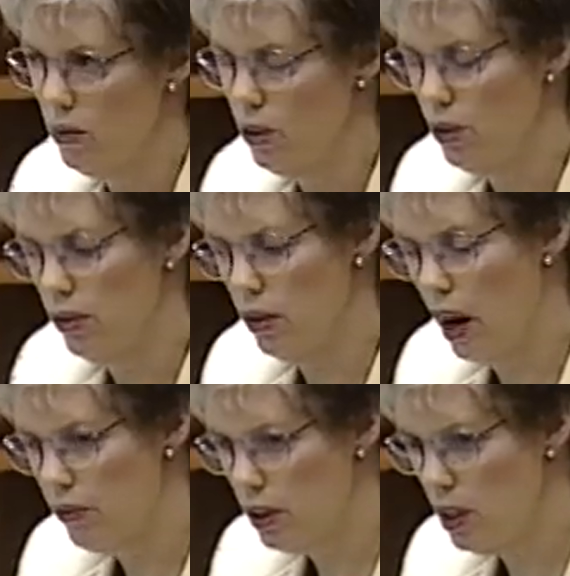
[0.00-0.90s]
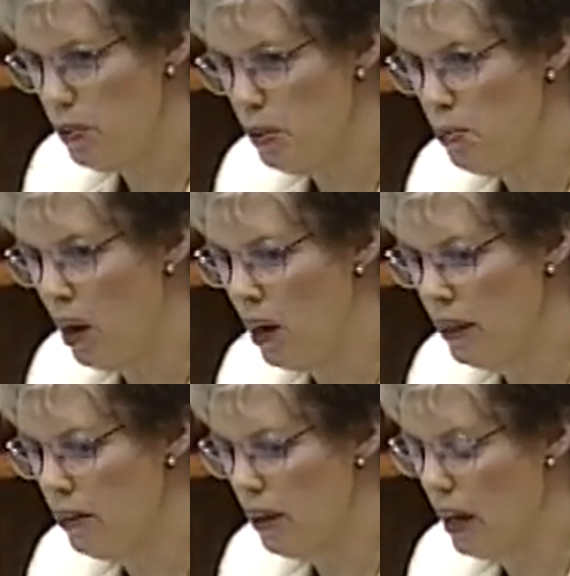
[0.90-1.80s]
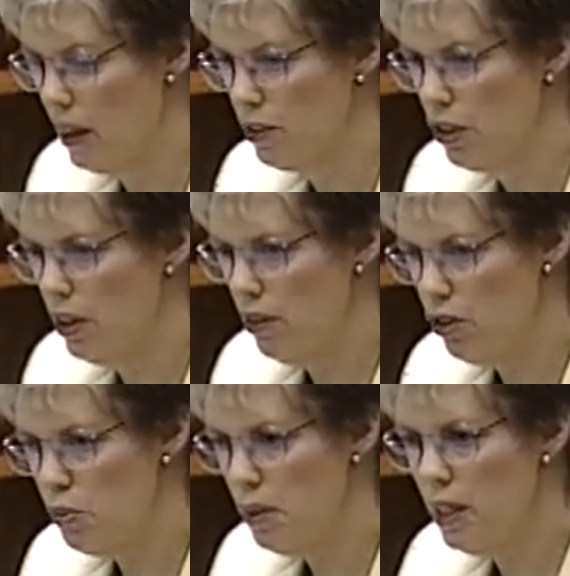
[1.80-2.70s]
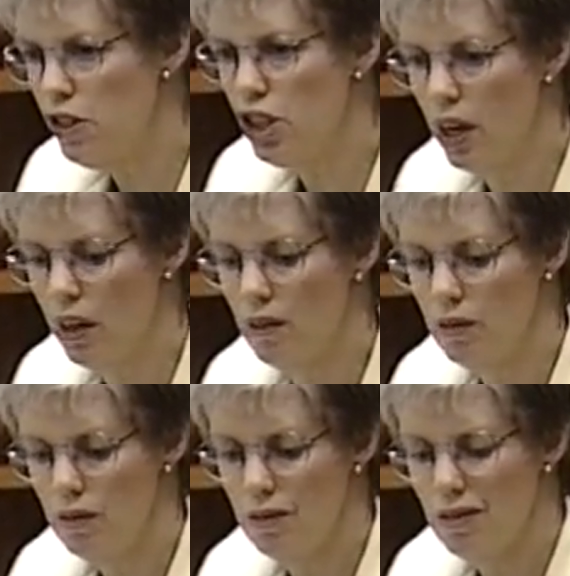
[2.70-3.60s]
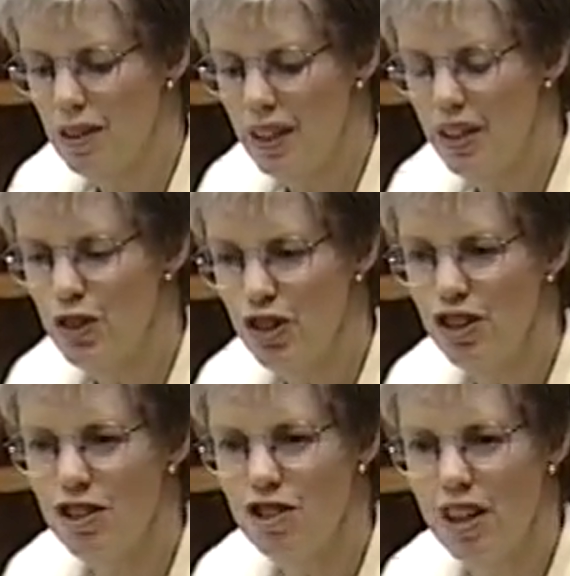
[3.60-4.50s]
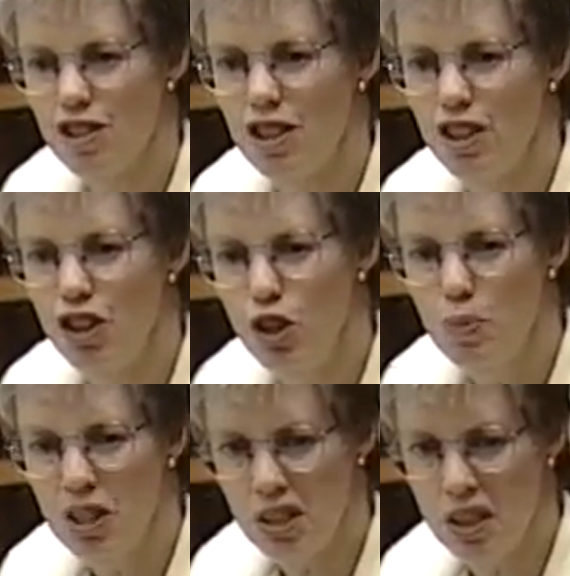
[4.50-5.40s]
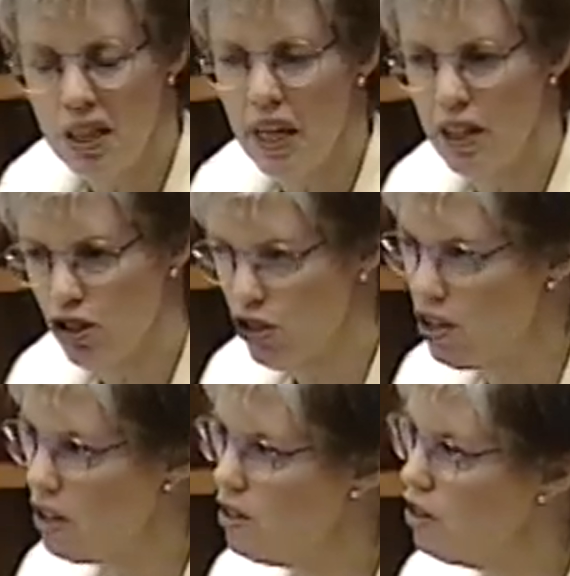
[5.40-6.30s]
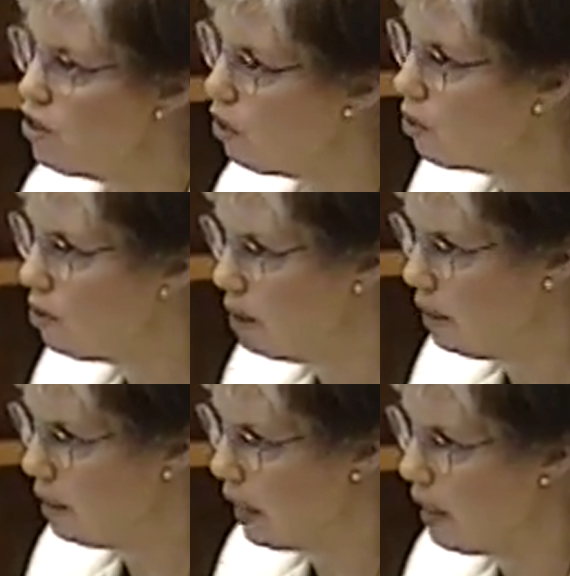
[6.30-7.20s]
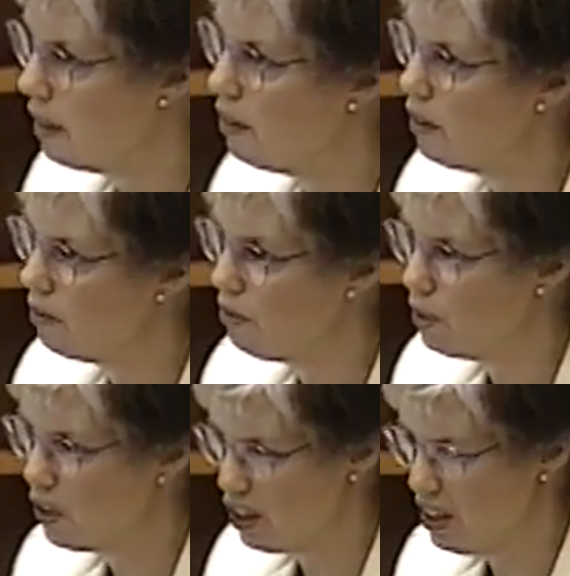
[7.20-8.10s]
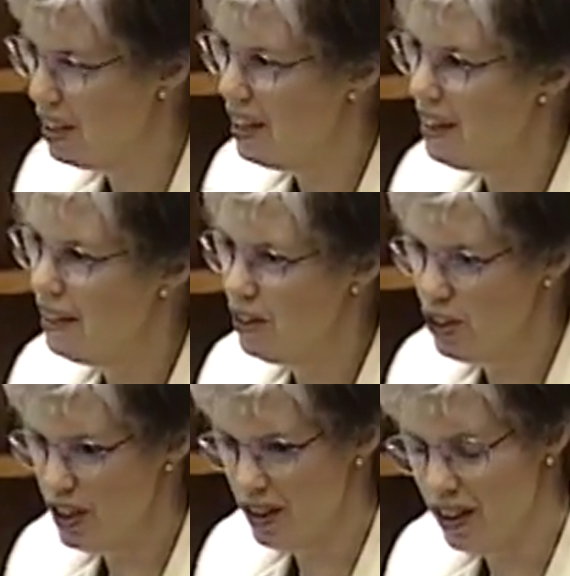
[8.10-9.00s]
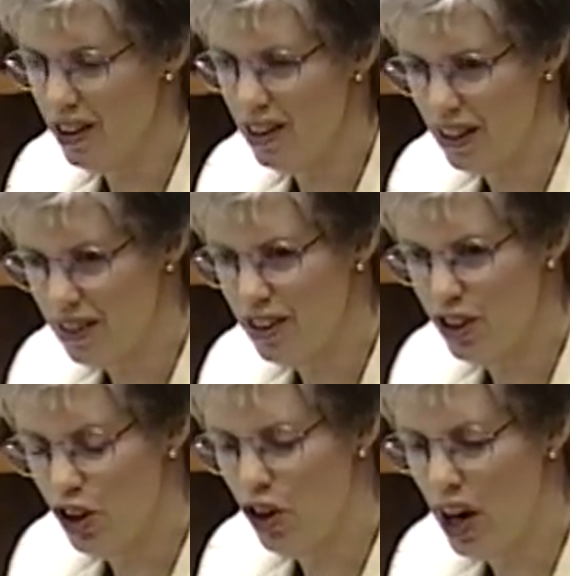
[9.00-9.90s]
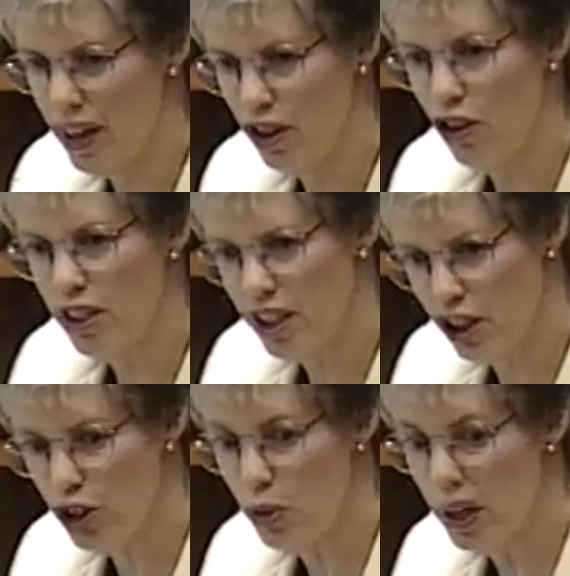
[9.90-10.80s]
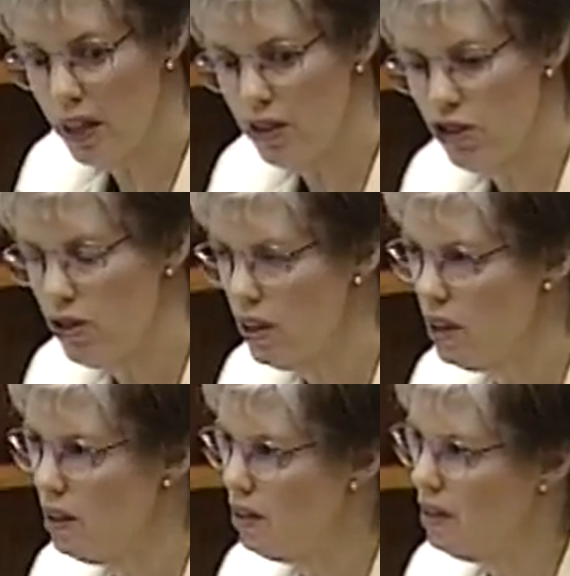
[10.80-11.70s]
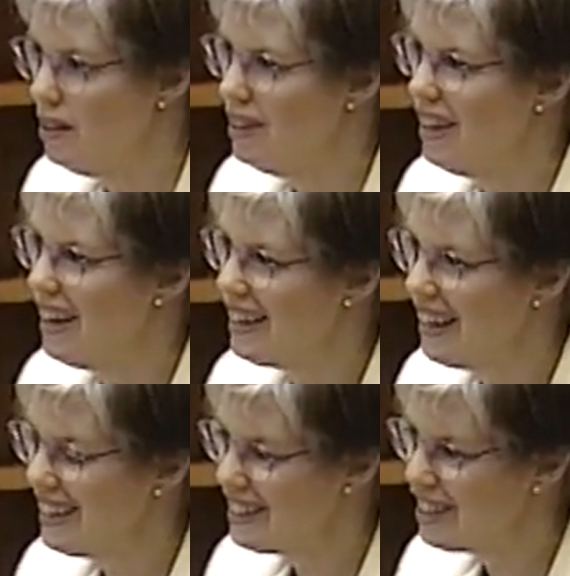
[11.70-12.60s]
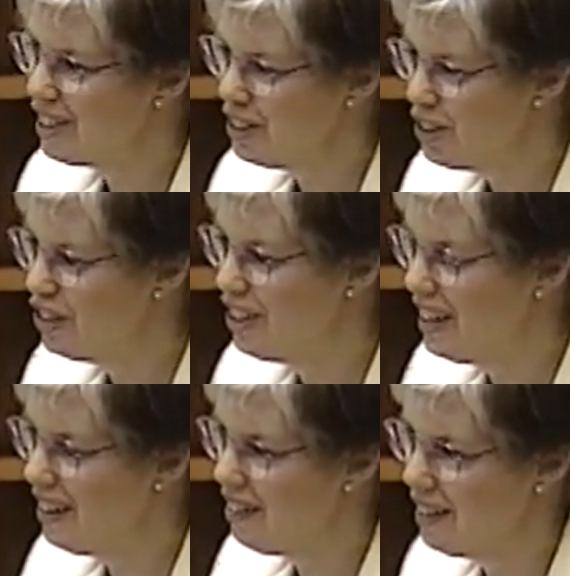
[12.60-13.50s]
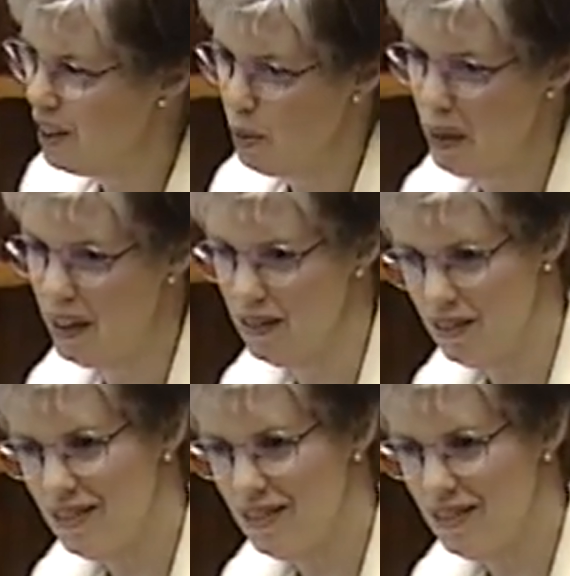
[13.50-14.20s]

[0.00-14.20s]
You have to keep in mind that this mini gel isn't assessing human DNA, it's assessing total DNA, and therefore there's I can only tell you what I can see. I can't tell you anything about